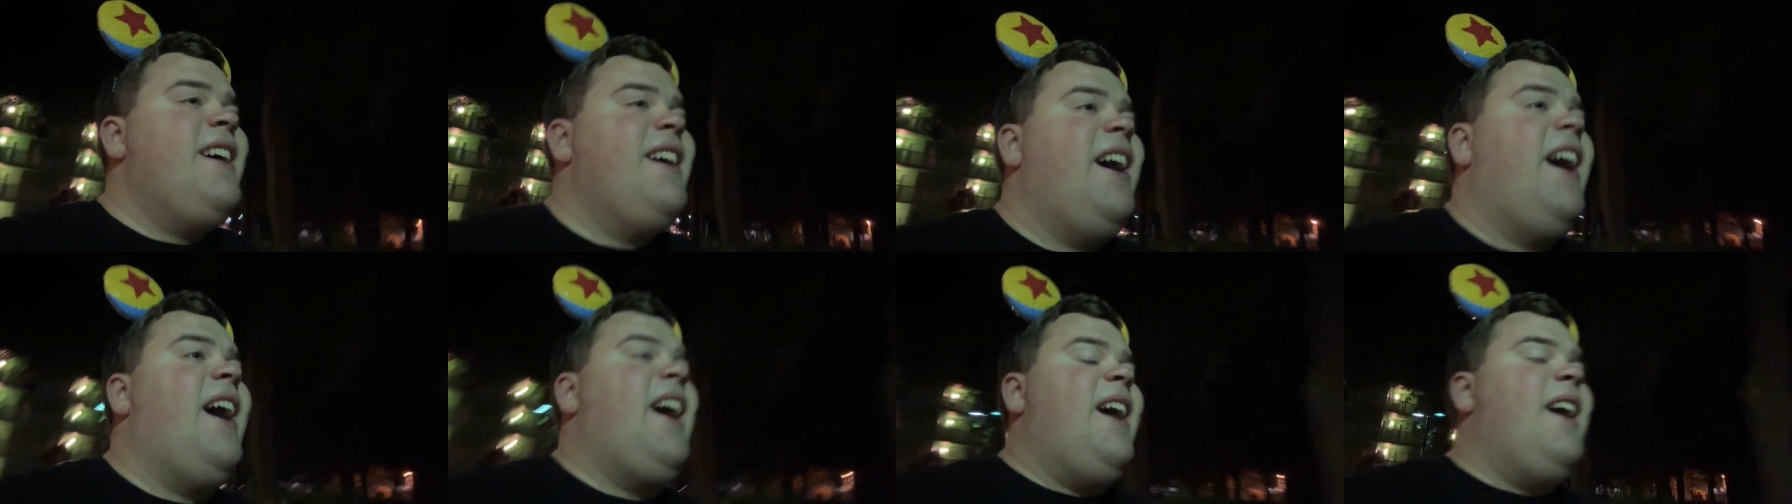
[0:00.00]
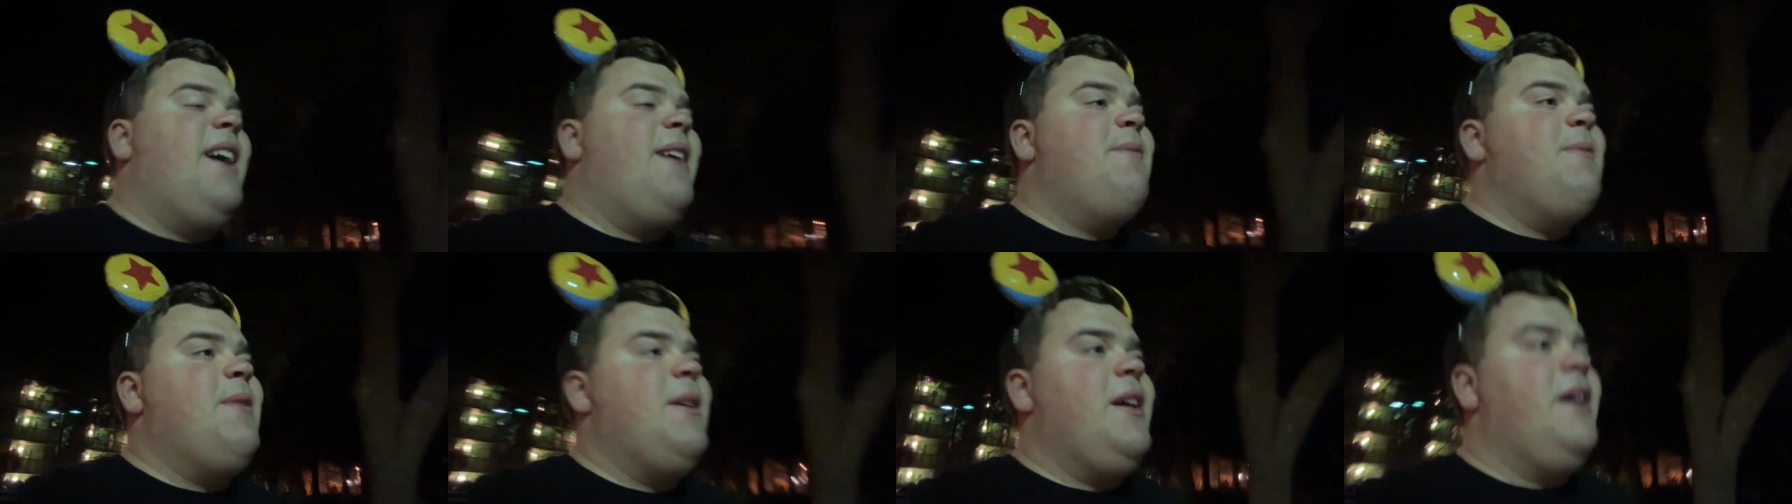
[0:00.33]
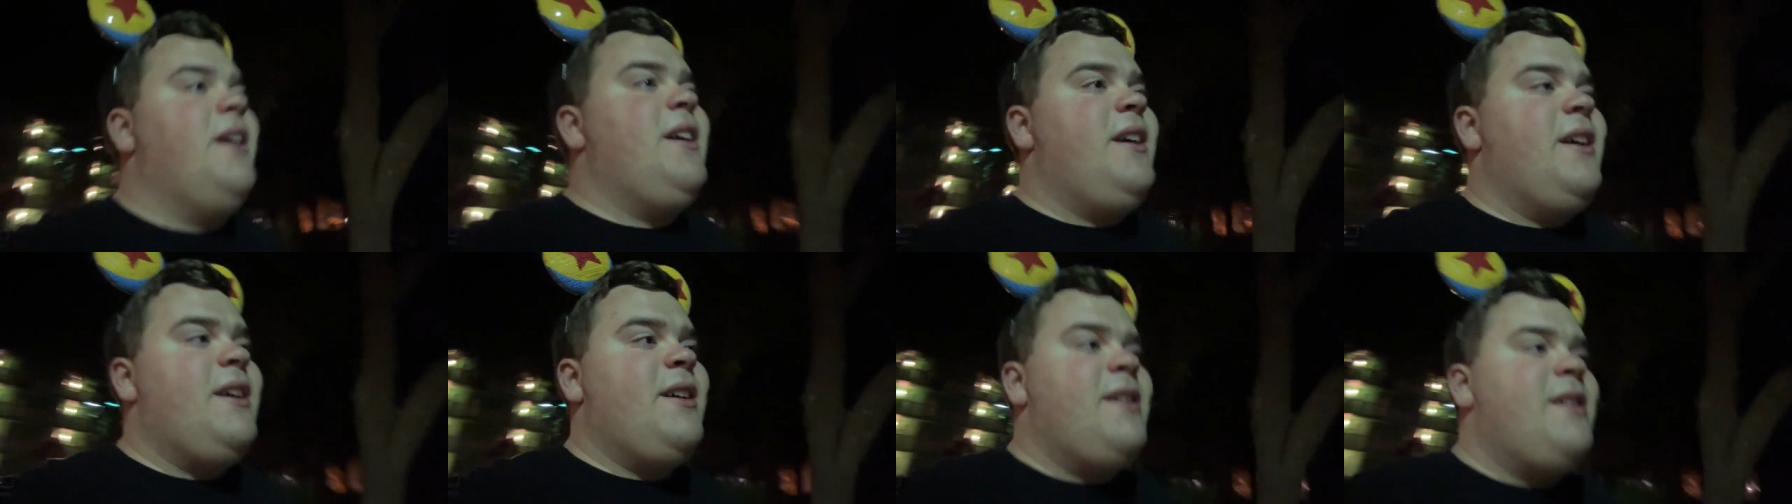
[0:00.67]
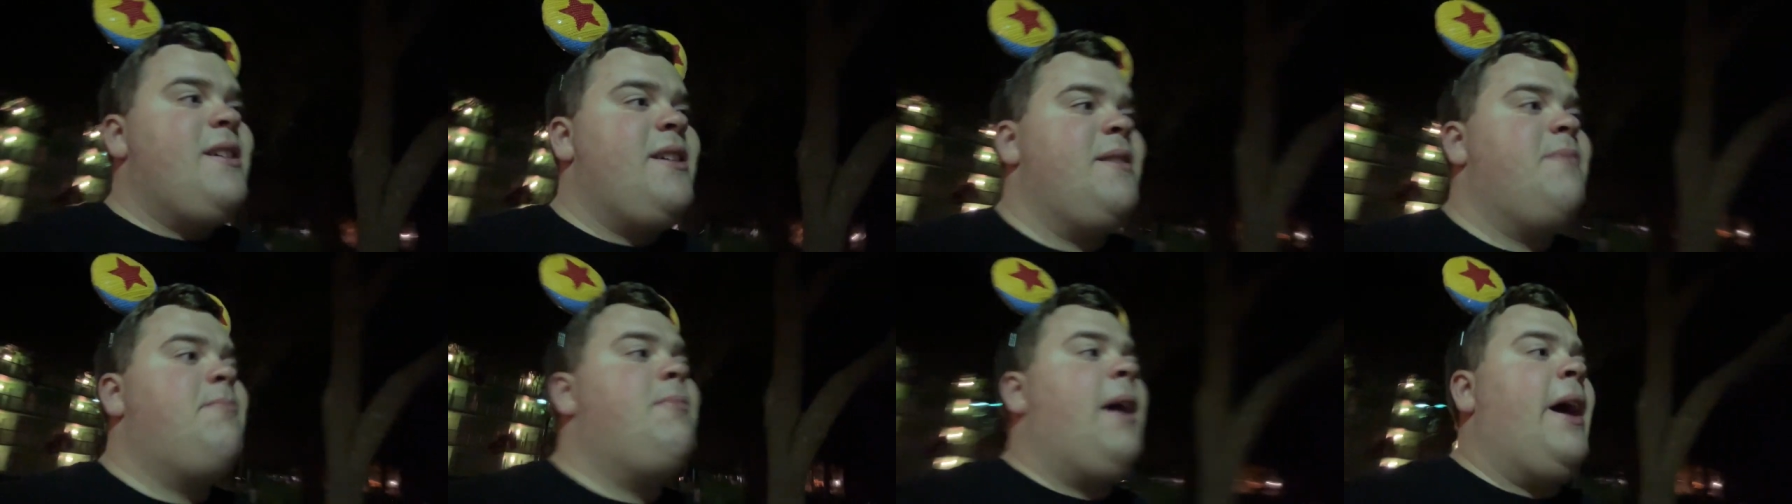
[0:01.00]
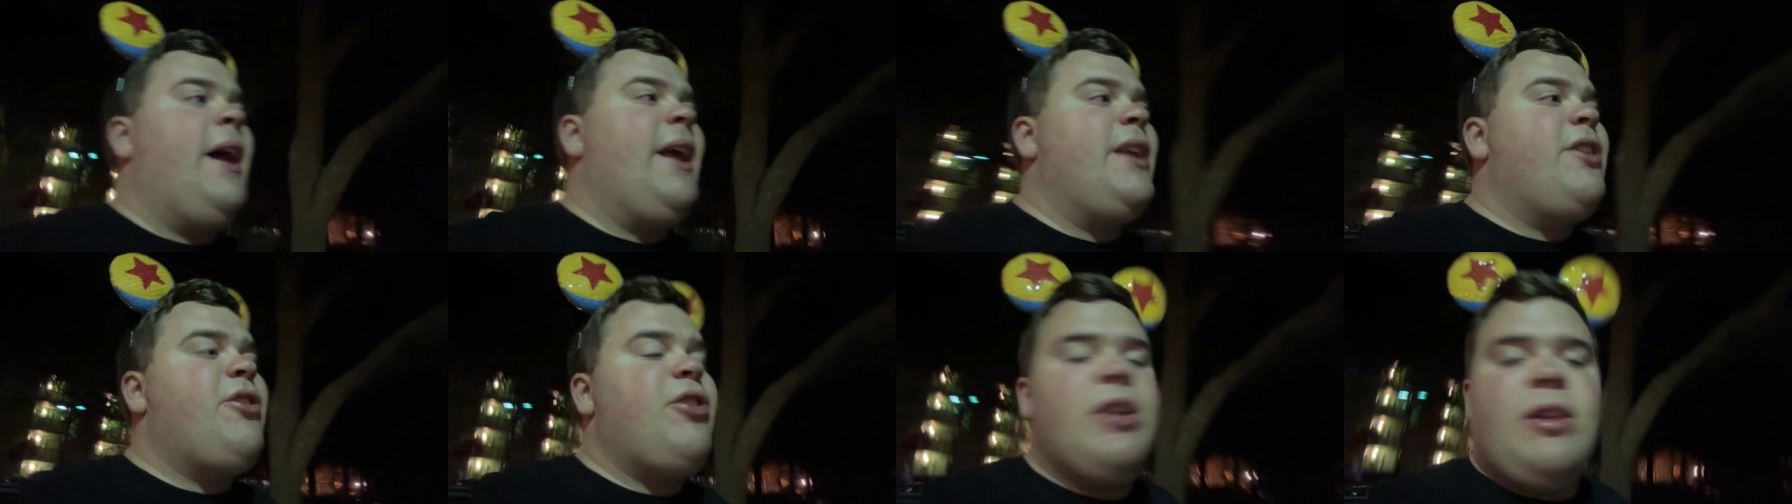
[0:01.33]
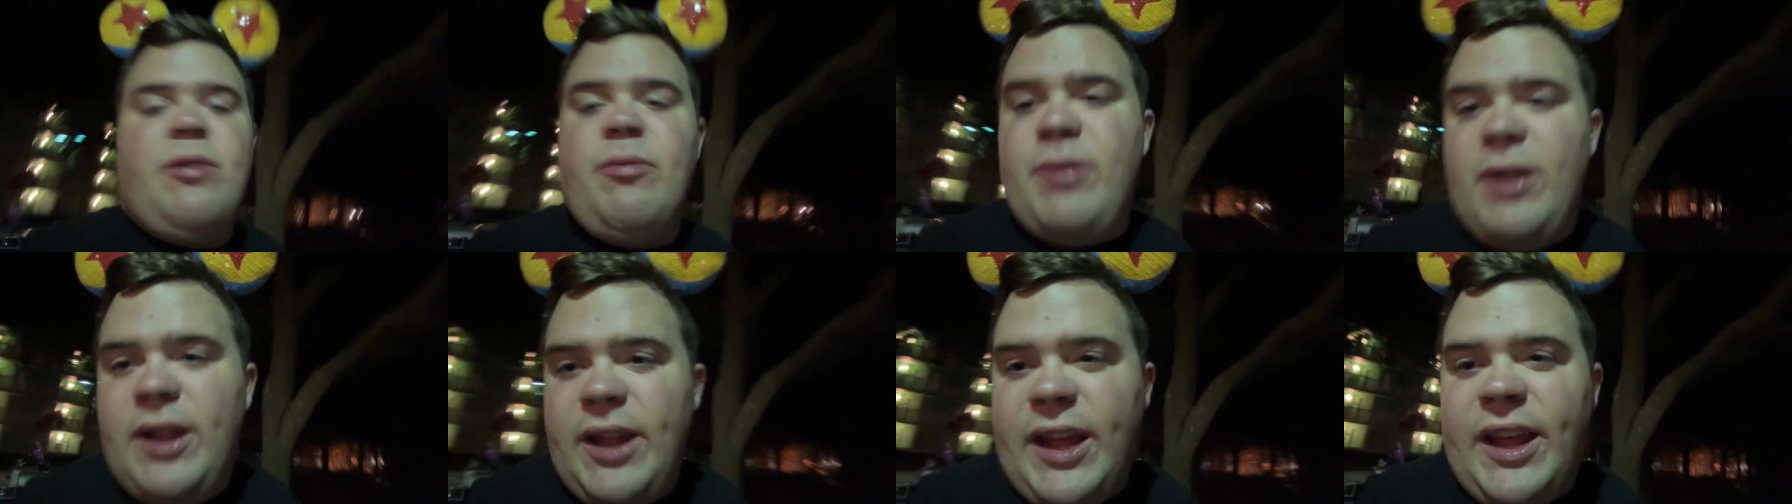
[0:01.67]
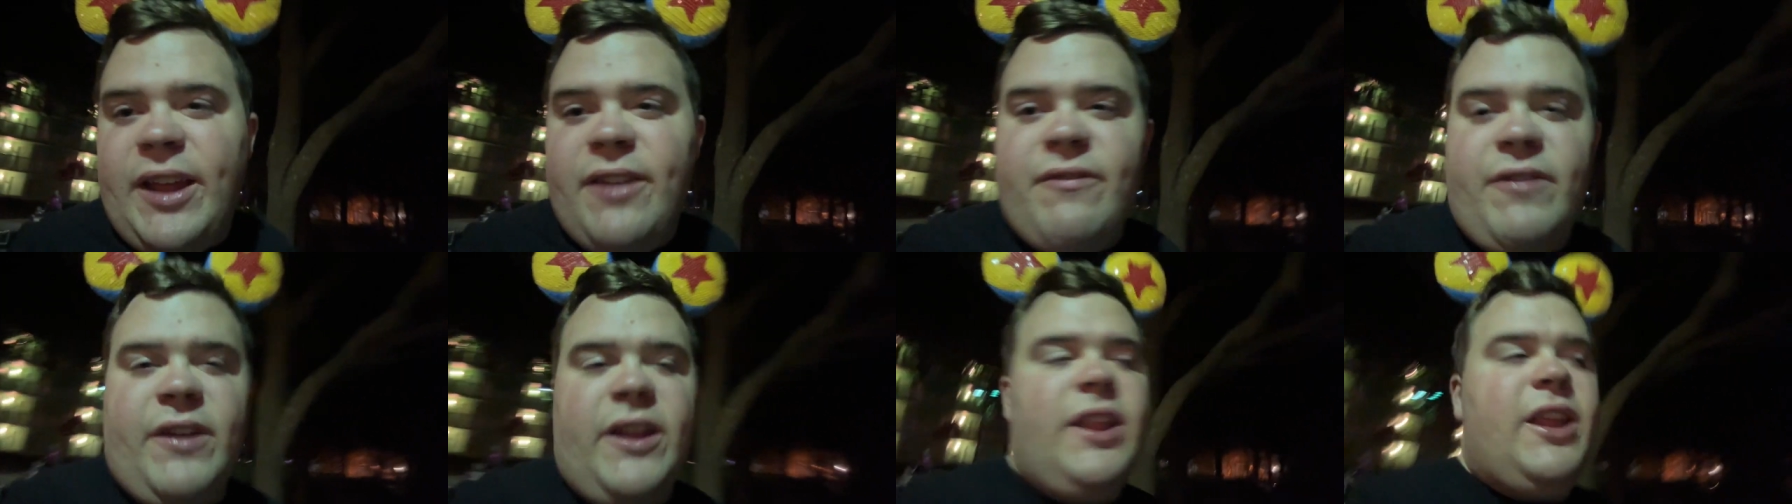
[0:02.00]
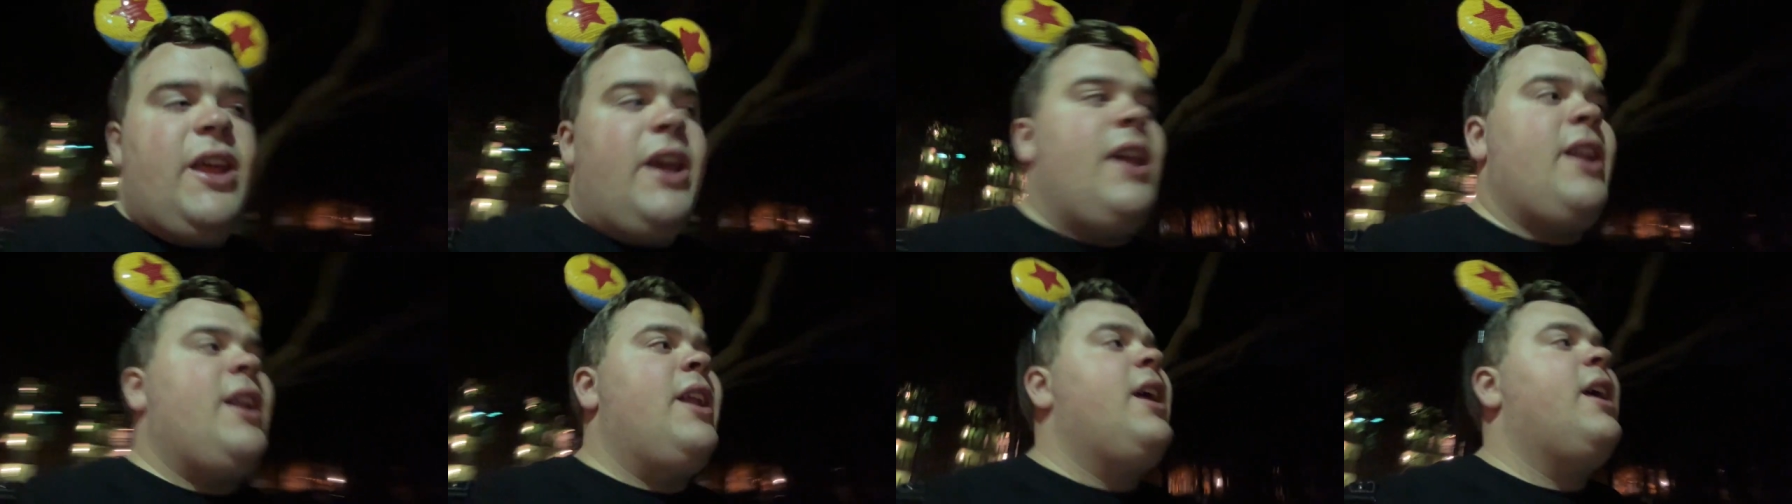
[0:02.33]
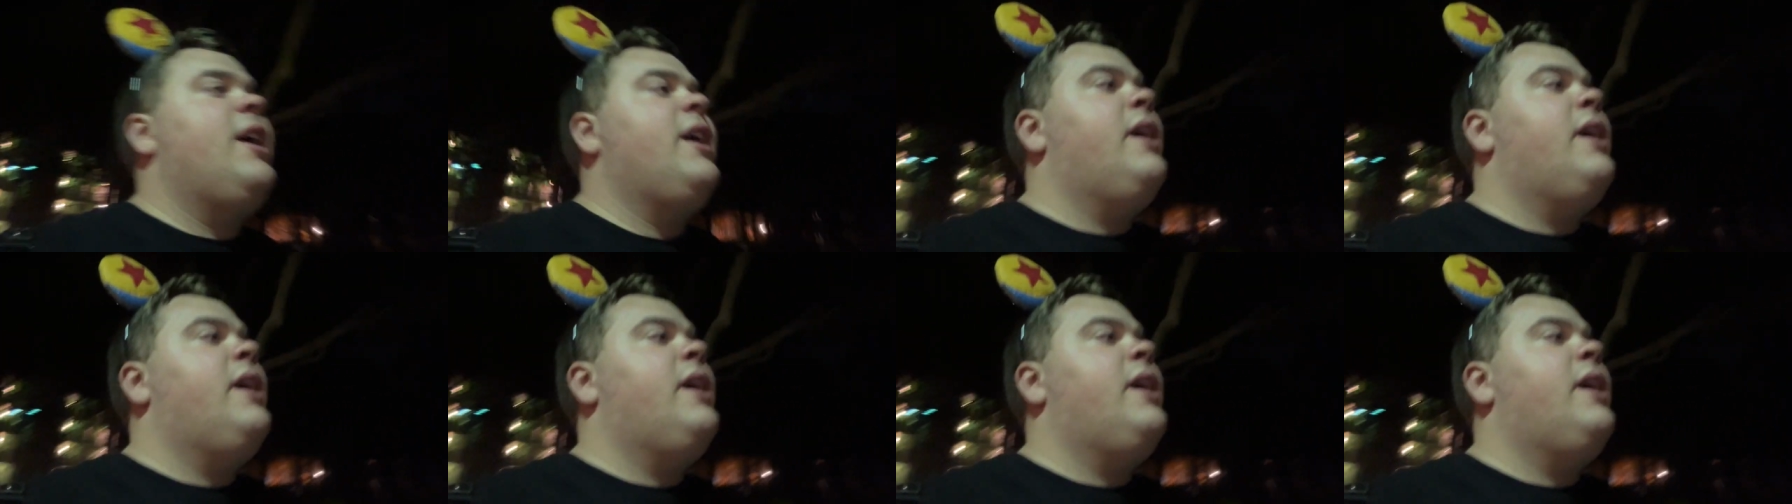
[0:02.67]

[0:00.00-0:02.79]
But it's just really convenient